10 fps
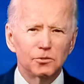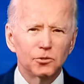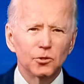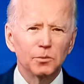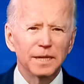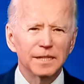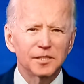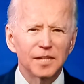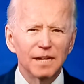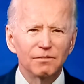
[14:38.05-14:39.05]
sooner we can
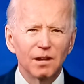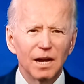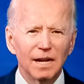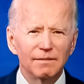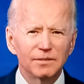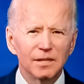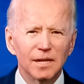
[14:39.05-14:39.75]
save lives